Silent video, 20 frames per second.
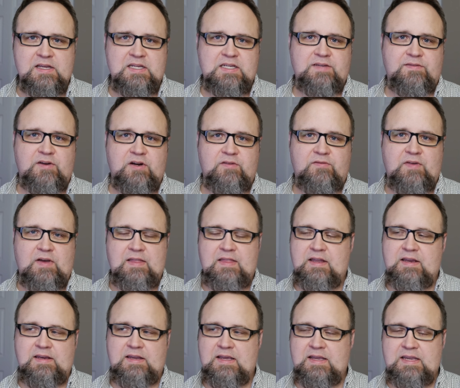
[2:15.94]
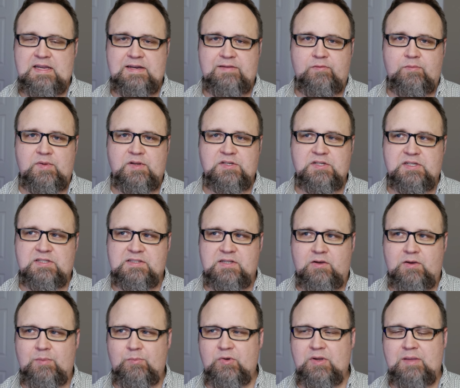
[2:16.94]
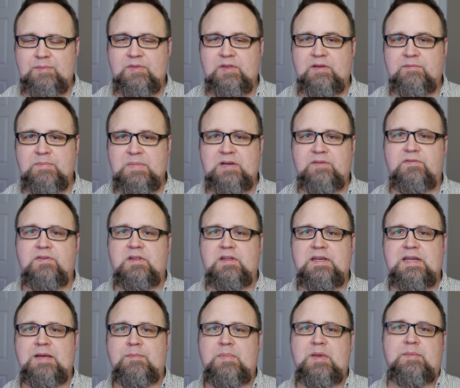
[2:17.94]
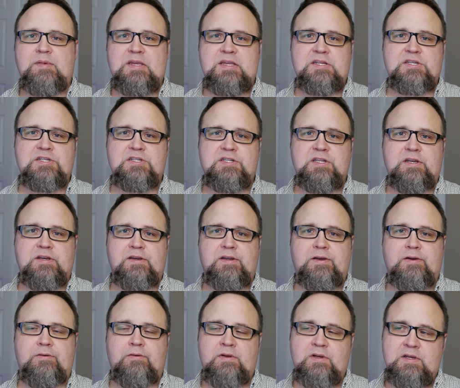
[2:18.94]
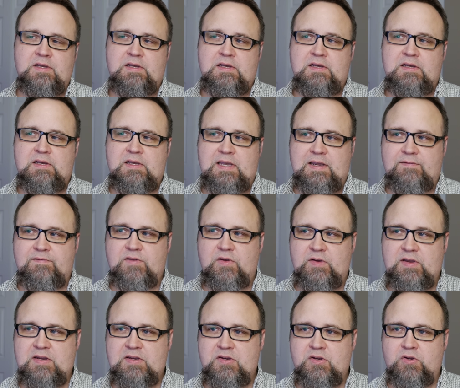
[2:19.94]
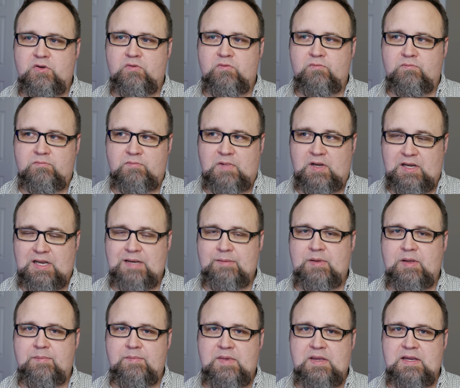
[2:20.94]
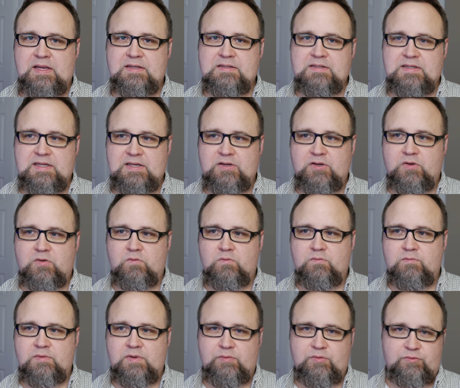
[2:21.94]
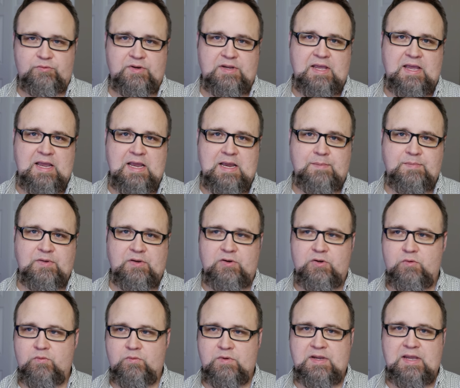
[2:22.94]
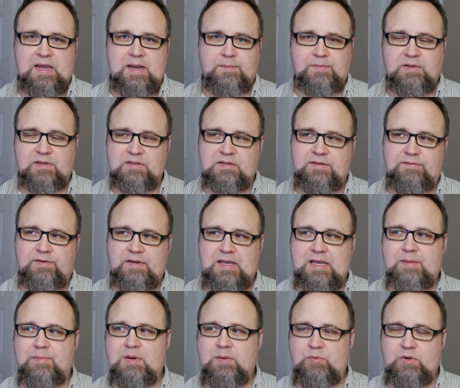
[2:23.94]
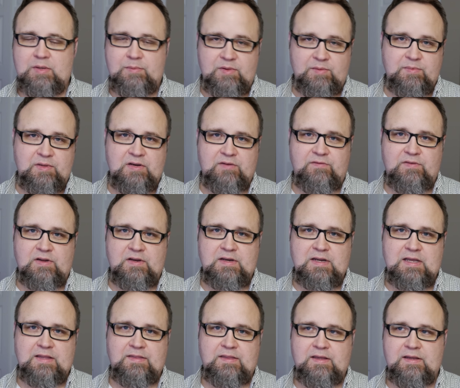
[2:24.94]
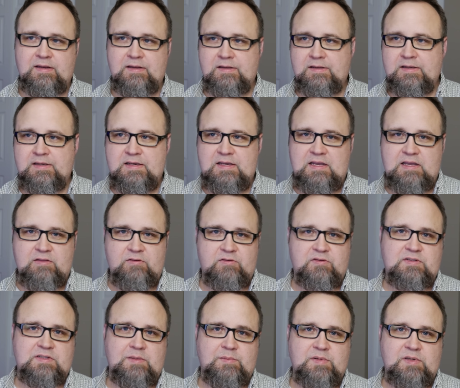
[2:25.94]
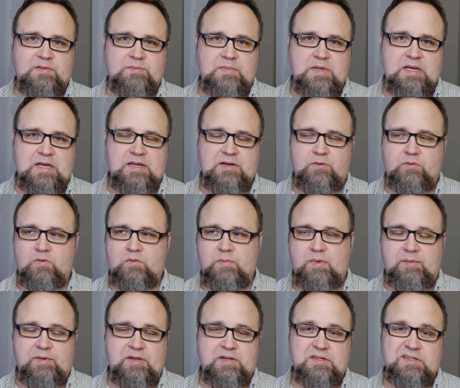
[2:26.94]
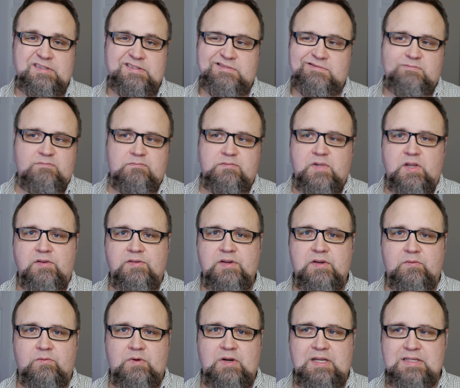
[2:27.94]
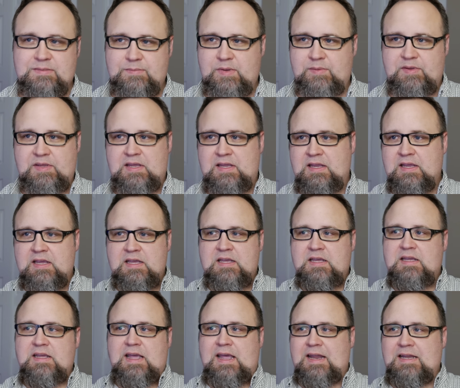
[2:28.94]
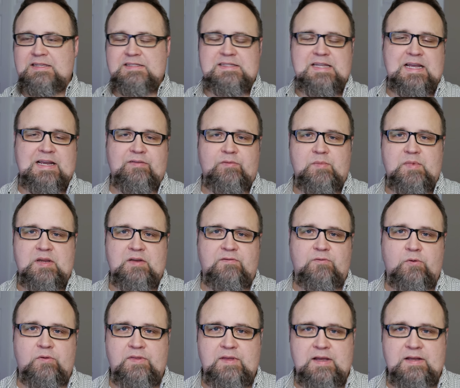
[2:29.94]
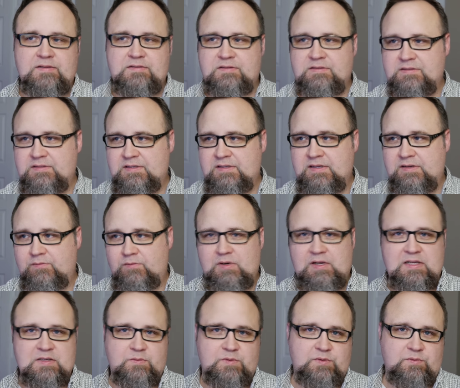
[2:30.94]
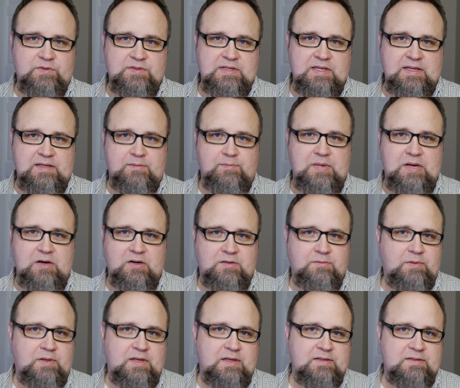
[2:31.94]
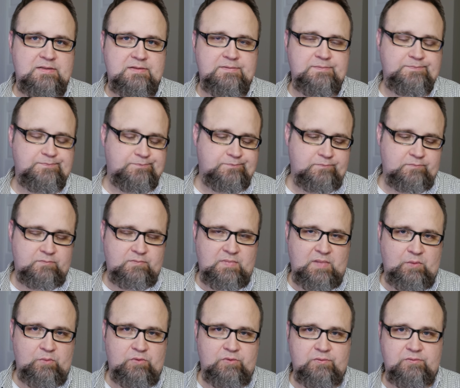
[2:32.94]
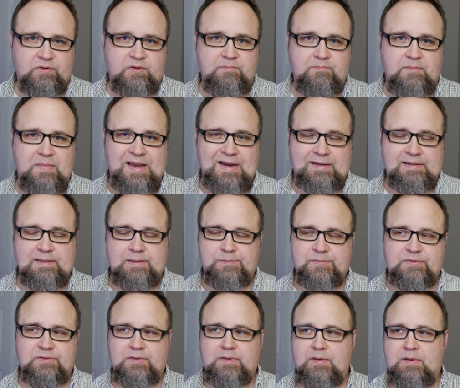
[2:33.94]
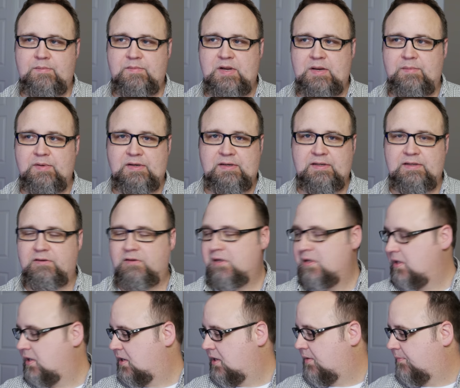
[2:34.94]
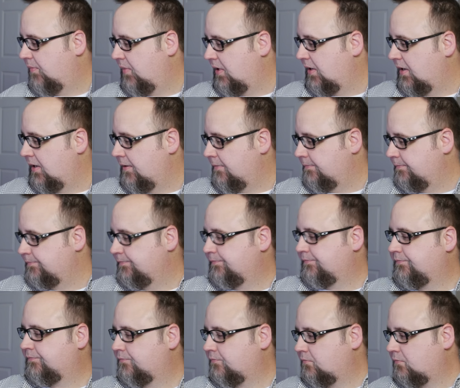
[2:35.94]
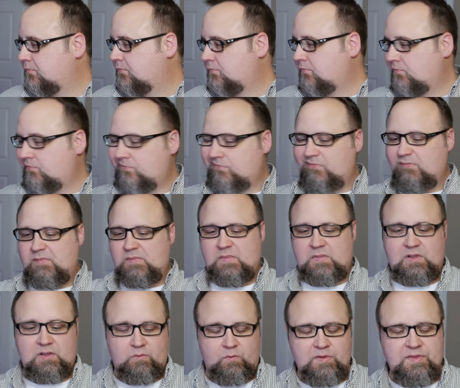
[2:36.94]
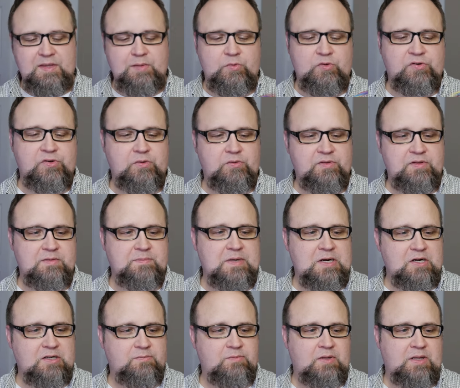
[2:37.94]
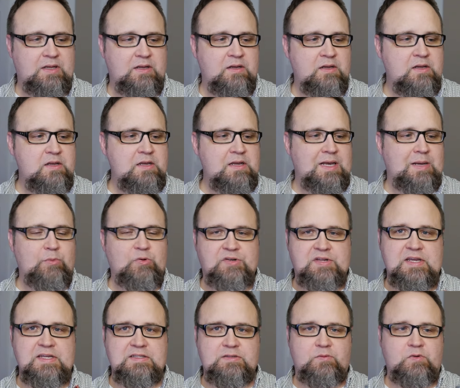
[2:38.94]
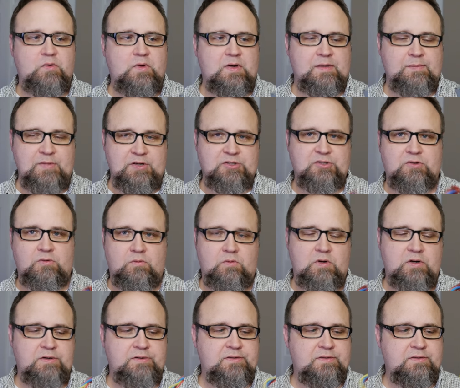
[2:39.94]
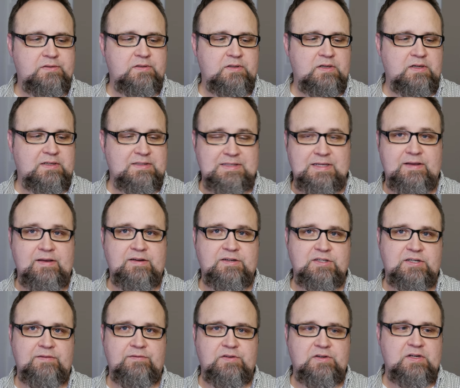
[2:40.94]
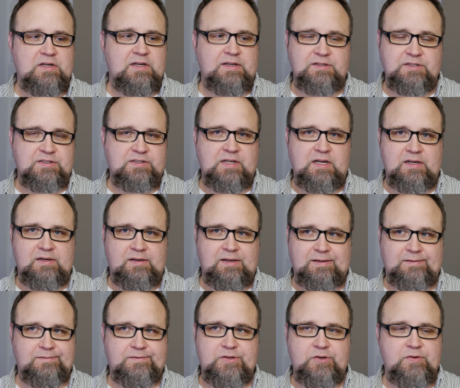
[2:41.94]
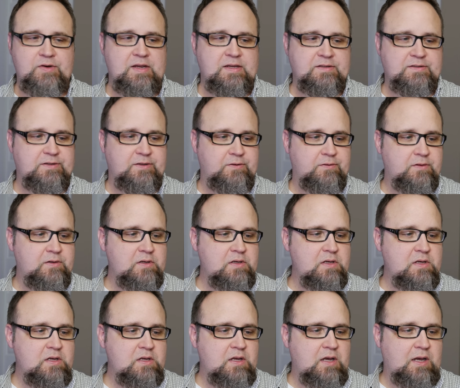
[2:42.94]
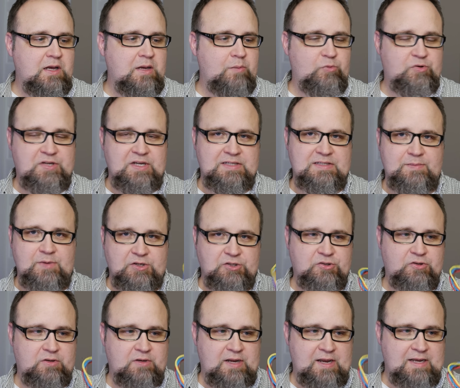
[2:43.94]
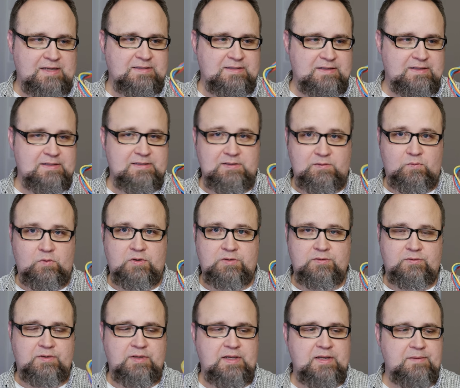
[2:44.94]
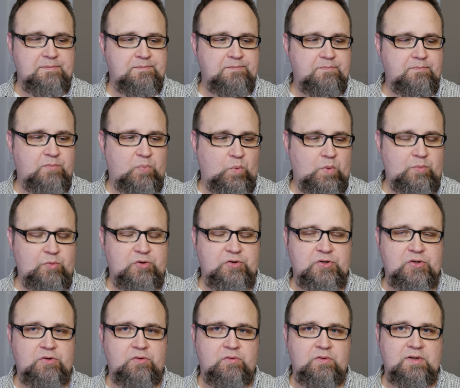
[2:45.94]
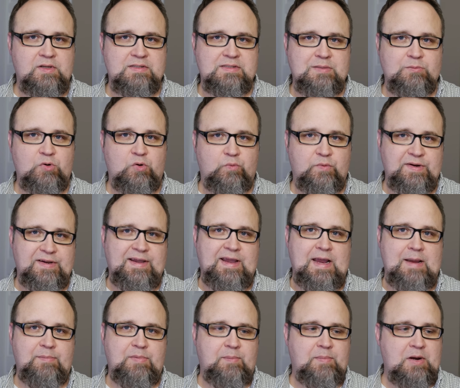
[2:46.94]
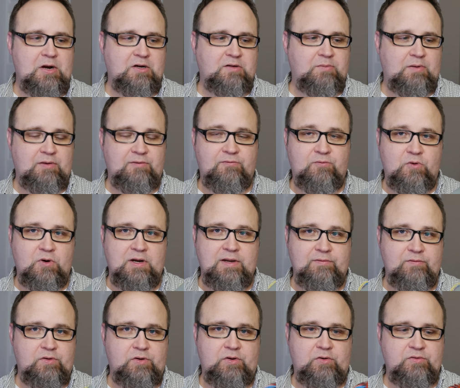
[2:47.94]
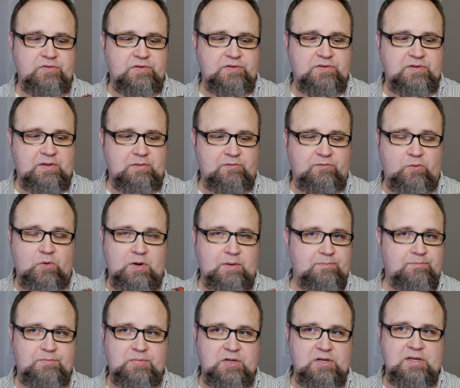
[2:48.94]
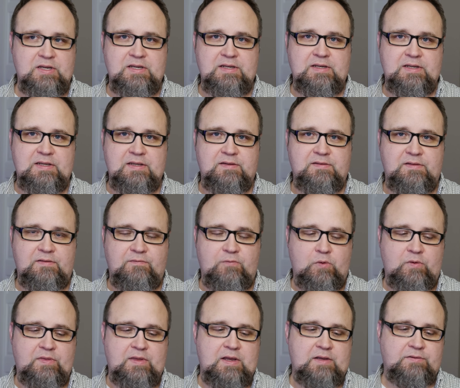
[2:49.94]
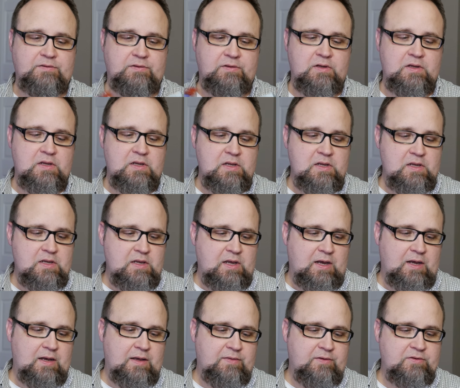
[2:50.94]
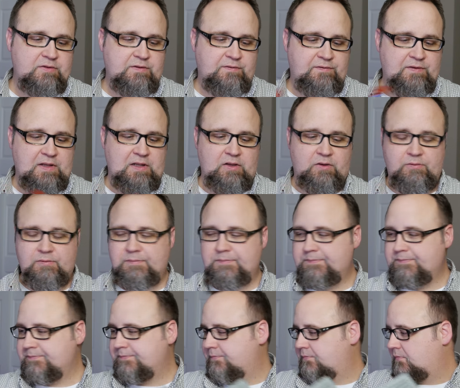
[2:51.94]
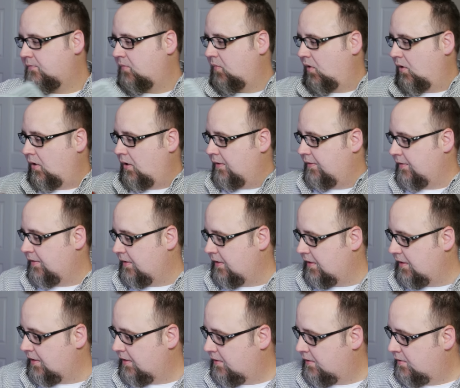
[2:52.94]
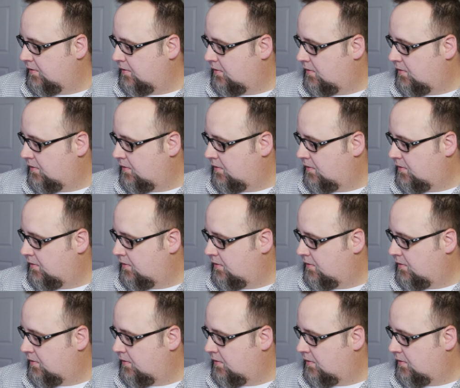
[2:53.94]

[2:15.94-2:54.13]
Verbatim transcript: to verify that. And yeah, he never mentioned it. So I'm going to give him the benefit of the doubt. Maybe he just didn't know. Even though he knew a lot about Amigas and he knew it was recapped and who recapped it and stuff like that. But I'm going to give him the benefit of the doubt that either slipped his mind or maybe he just you know didn't realize it. Maybe he had a stack of Amiga four thousands and didn't realize which ones had the power supplies that were hacked up. So I'm not a big deal. But um, one thing we'll do with this power supply, I'm going to test it real quick to make sure it works. Because uh, I actually haven't done it. I just got it like two days ago. Um, we'll test to make sure as it is it works okay. But what we'll do is I'm going to recap the power supply before I even use this thing, before I put it into the four thousand. Uh, there's a fellow on the,